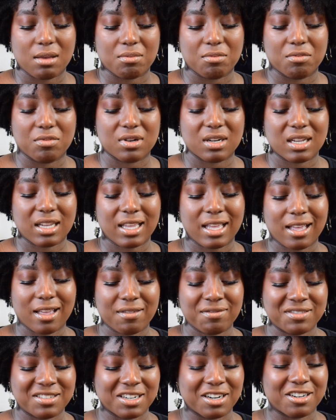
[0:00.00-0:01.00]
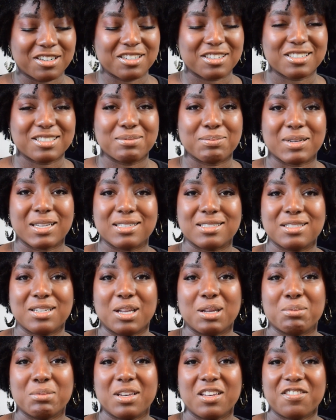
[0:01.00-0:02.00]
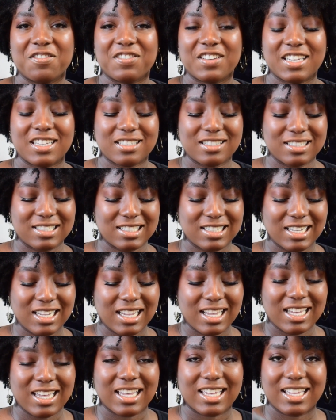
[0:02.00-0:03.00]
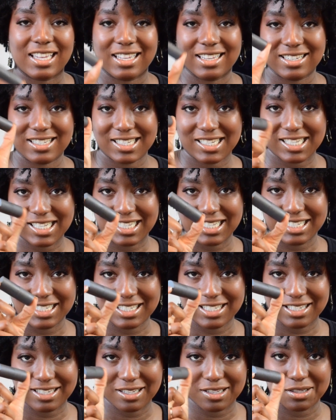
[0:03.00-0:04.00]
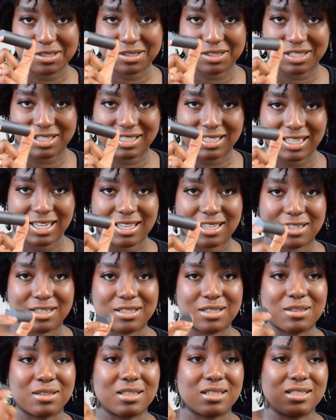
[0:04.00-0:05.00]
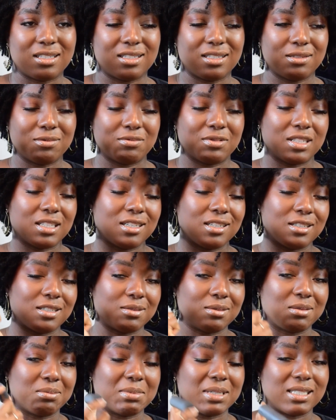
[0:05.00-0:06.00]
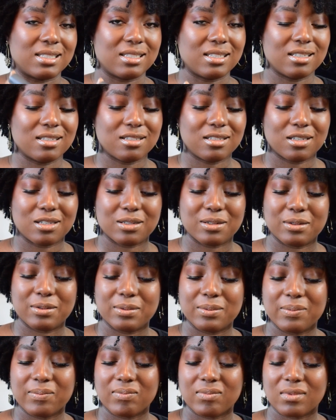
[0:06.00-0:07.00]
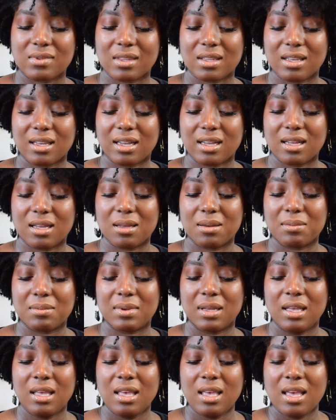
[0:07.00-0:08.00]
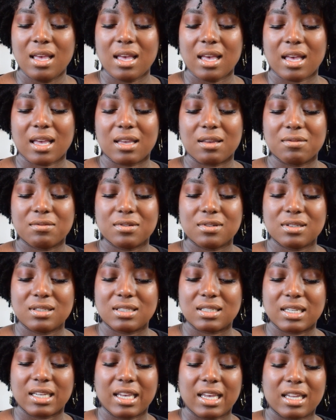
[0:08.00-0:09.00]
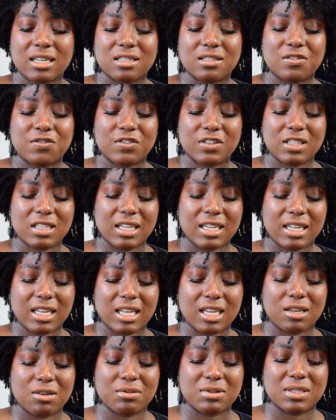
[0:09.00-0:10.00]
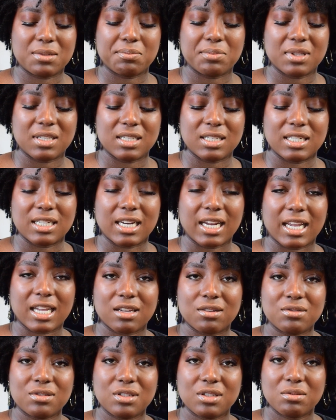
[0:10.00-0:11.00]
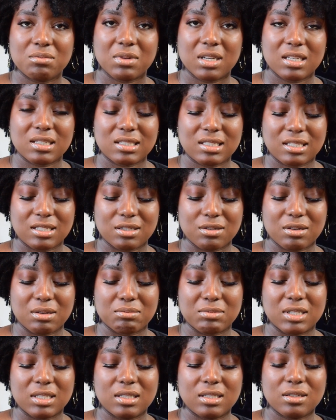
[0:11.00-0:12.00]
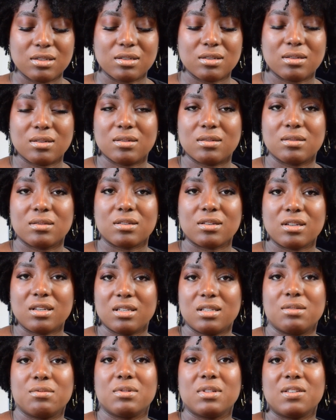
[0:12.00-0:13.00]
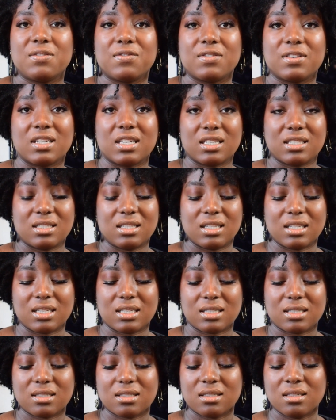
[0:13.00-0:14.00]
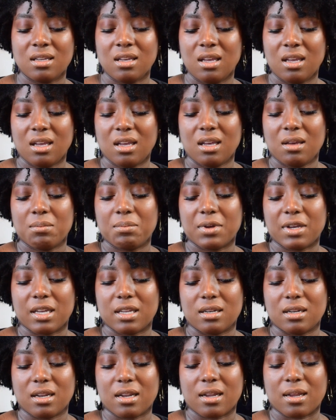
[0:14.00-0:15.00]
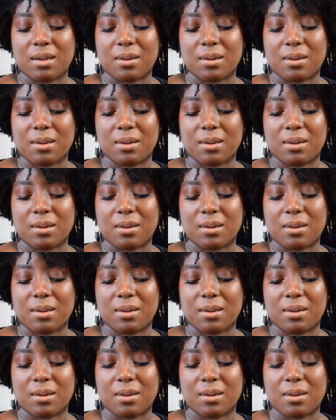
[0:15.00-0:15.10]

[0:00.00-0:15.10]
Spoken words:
When I have darker spots on my face, it is close to this color, so this really goes well with my skin tone. I will say I just feel like I always blend it out too much, so I'm still learning to really finesse this. But